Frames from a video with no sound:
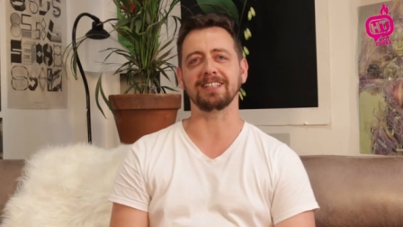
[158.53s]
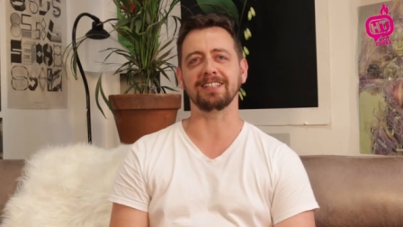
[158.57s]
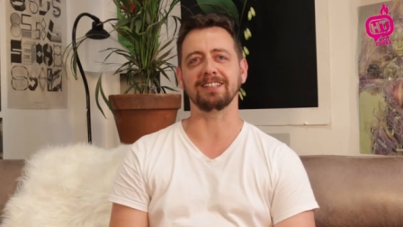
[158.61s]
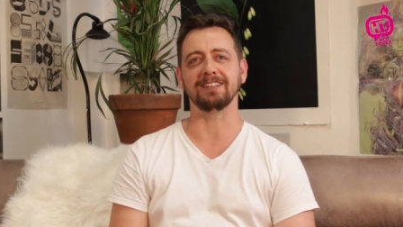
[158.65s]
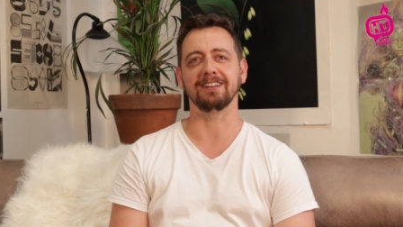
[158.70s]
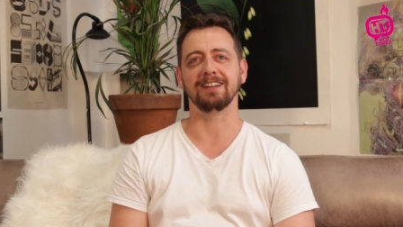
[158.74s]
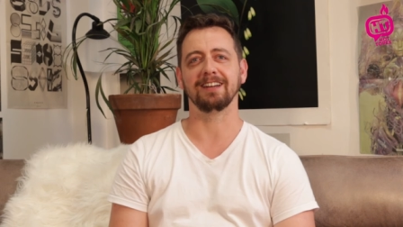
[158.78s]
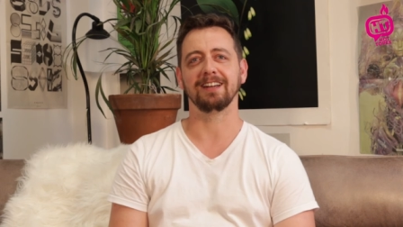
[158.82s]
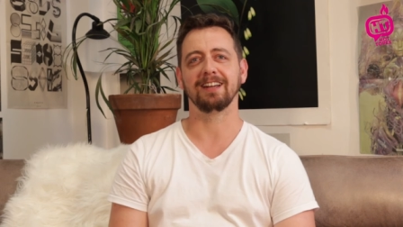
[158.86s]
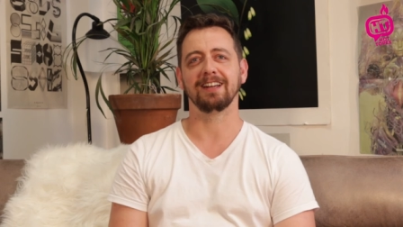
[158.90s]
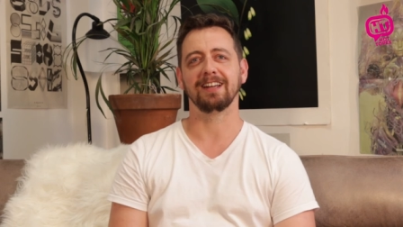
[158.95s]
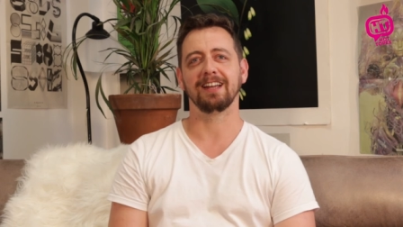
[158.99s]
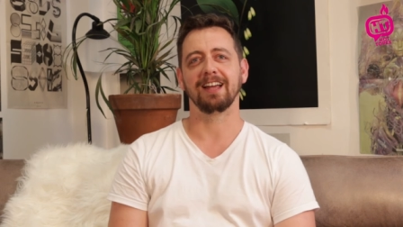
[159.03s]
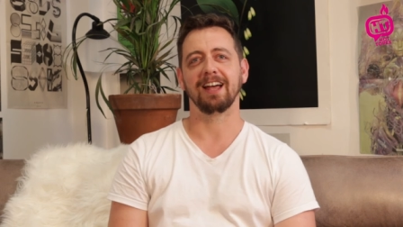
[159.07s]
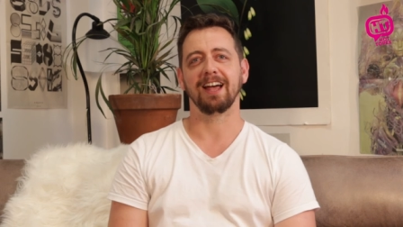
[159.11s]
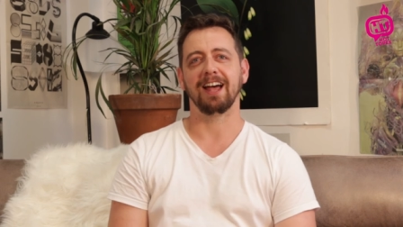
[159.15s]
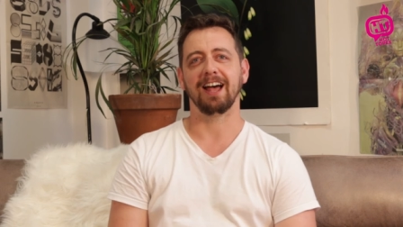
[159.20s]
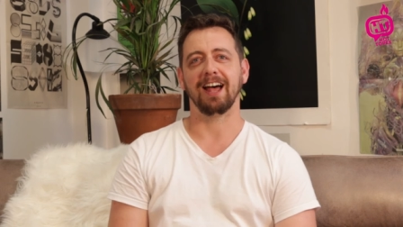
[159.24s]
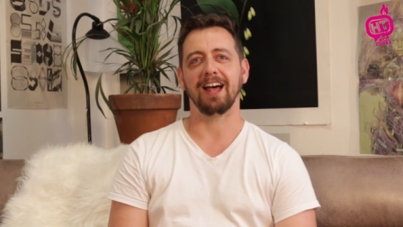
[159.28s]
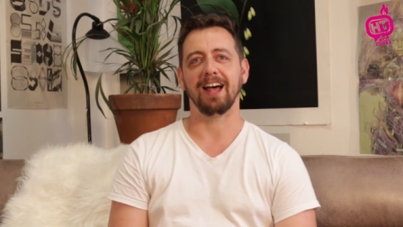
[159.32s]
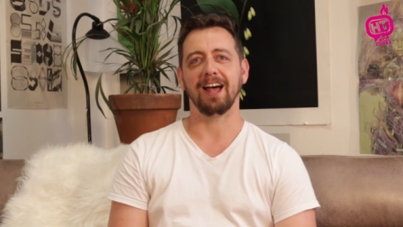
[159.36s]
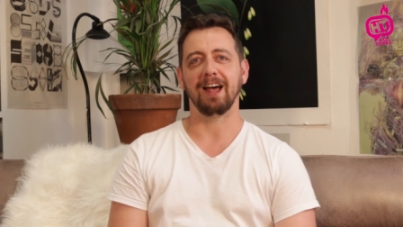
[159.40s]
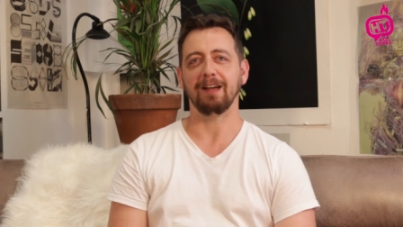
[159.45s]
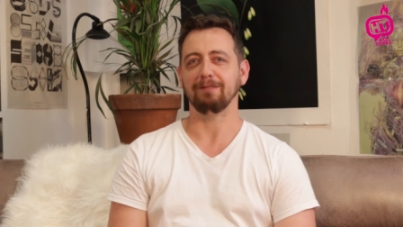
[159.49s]
I was going to say, if you
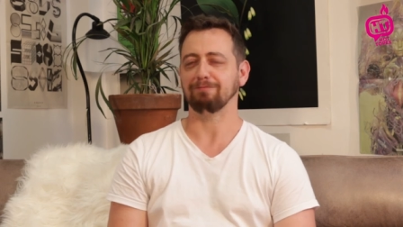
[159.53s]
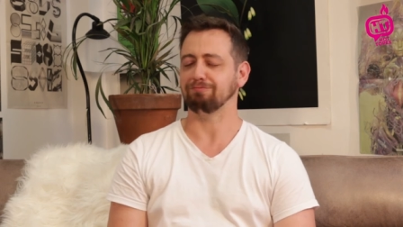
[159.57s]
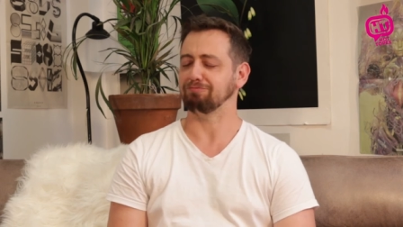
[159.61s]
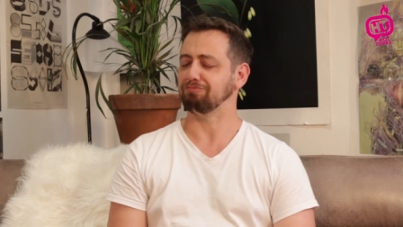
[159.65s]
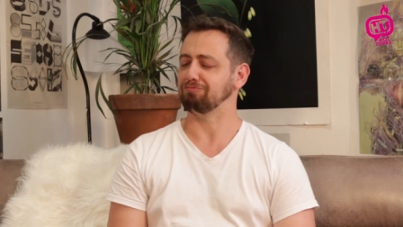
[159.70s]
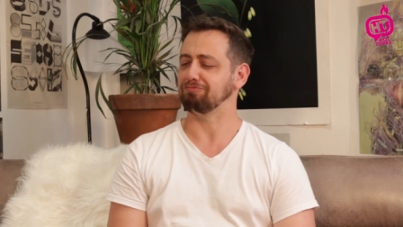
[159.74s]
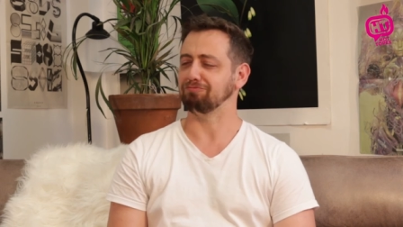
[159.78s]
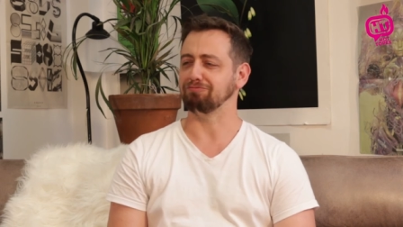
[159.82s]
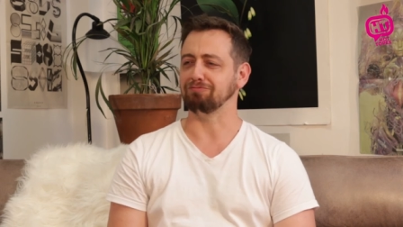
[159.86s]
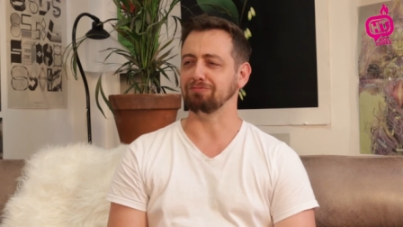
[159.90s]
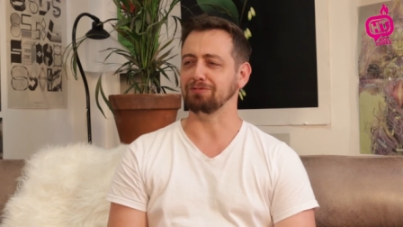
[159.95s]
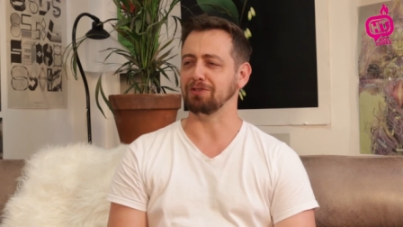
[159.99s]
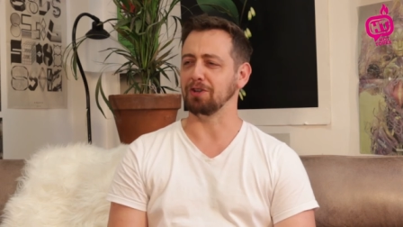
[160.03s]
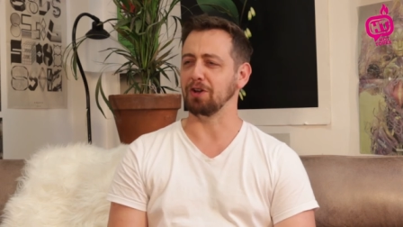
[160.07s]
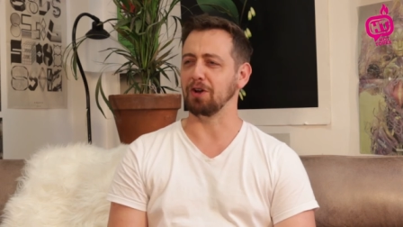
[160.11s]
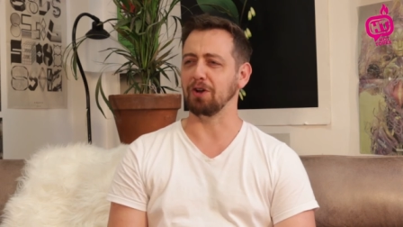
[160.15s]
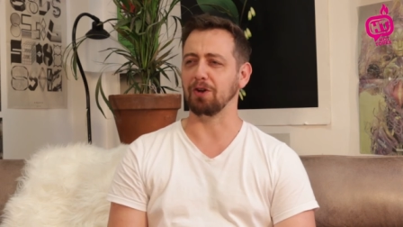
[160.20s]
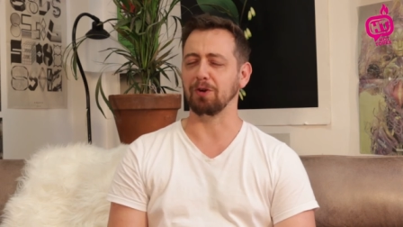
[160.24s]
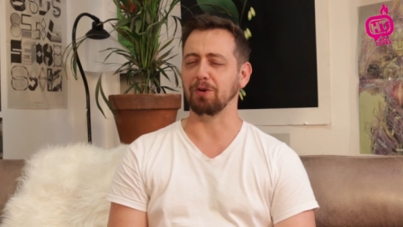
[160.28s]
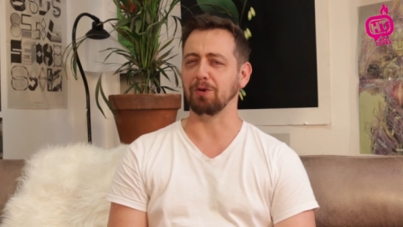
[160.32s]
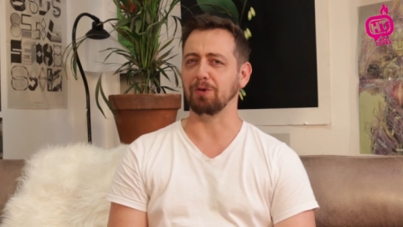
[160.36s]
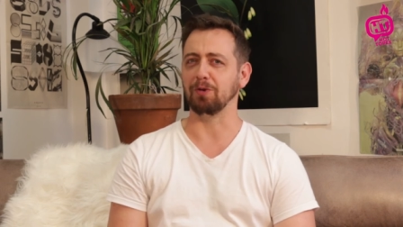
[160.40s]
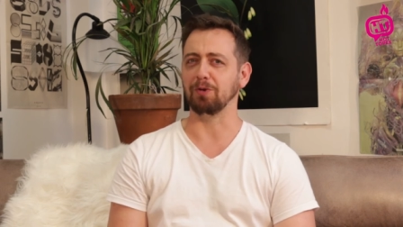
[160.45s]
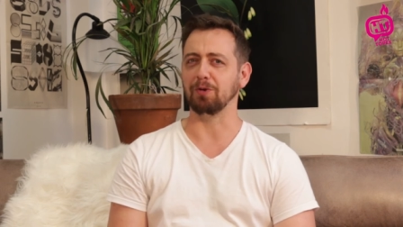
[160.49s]
didn't score at the end of the night.
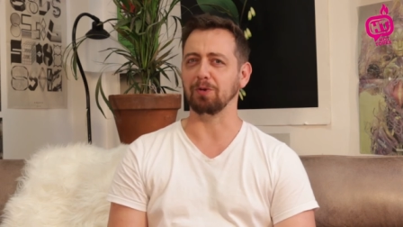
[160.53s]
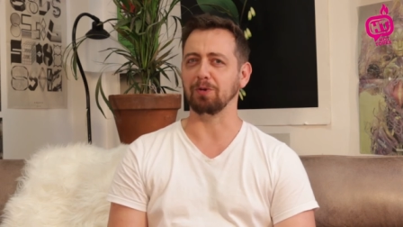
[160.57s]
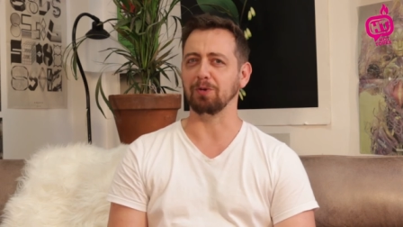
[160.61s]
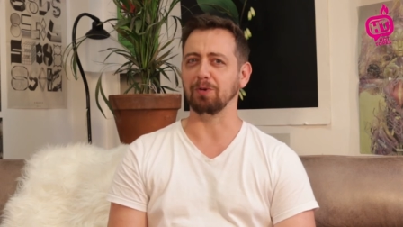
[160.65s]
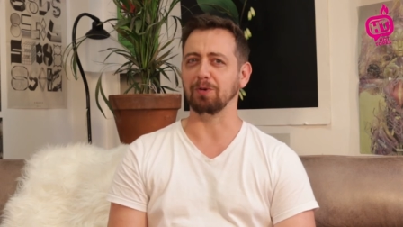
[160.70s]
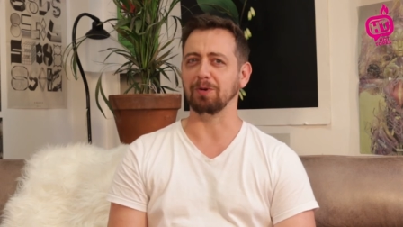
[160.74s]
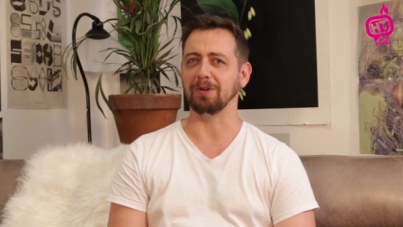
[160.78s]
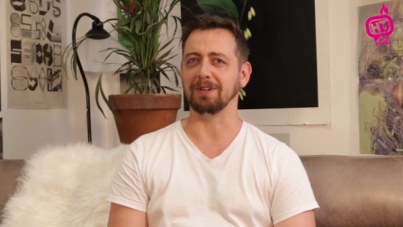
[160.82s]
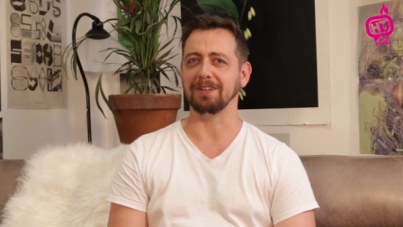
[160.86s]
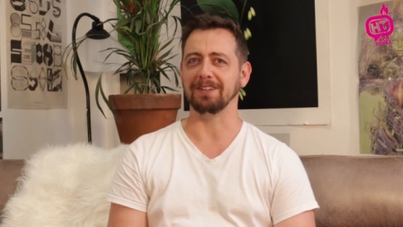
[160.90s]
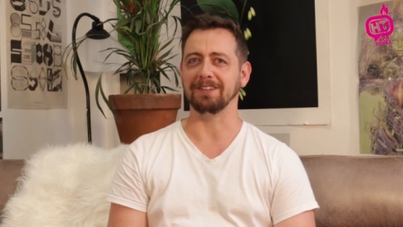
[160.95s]
No.